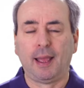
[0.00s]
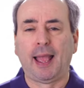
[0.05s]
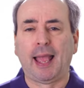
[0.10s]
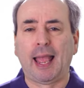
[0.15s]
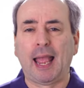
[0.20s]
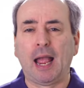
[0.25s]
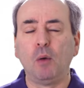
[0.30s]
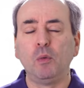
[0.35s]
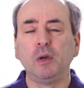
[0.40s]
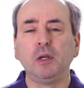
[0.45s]

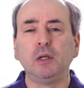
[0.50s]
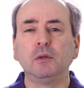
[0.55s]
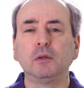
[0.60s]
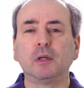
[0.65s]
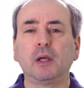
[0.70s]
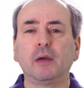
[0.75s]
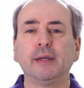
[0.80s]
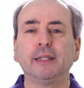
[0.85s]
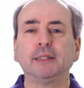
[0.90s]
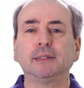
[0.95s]
How are you
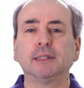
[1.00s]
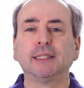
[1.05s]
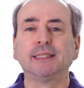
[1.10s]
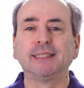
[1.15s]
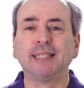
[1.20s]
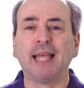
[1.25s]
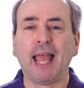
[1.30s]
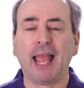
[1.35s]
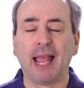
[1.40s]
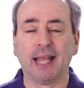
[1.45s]
going to
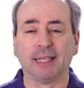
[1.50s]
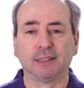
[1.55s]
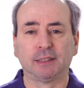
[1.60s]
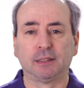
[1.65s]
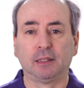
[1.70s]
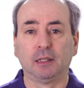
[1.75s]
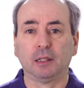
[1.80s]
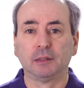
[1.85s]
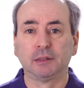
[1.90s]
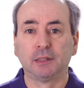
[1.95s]

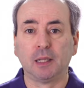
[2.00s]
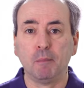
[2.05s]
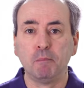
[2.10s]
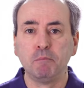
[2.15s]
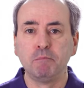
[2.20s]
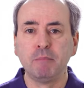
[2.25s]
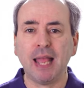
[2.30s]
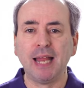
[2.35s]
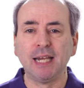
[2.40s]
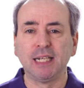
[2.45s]
test to
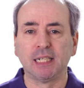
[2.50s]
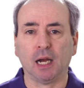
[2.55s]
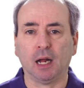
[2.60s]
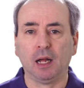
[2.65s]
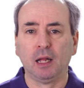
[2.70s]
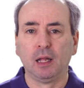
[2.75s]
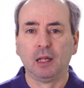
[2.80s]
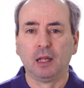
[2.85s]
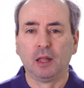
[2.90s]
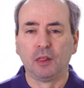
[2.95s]
measure
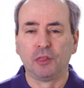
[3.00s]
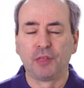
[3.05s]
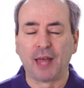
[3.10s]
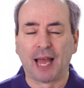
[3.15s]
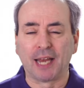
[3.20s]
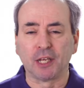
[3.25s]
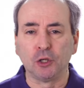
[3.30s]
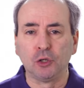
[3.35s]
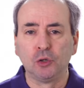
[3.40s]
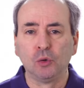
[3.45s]

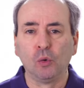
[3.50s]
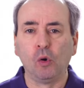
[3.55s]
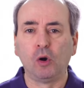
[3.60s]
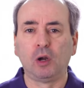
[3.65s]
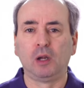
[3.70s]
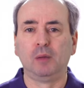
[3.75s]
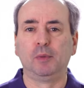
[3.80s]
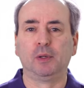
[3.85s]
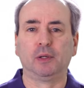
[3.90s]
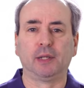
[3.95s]
that your
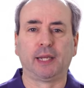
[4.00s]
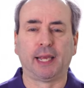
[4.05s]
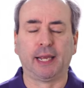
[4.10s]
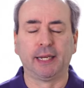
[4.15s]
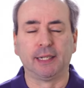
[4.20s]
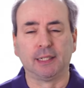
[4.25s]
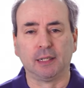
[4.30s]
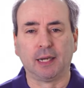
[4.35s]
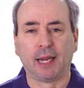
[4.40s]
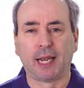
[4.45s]

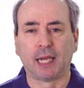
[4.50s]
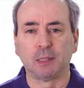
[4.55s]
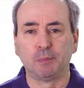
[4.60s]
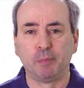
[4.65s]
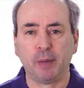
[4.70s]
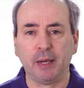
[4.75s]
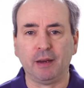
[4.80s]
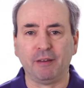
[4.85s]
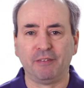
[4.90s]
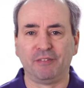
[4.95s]
communication has
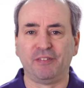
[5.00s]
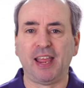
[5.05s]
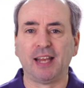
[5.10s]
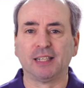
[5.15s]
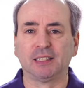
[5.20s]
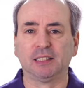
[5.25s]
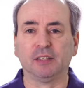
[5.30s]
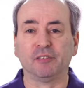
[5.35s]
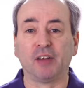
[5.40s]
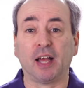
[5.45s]
been
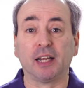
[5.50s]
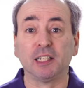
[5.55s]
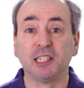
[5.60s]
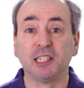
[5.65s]
effective and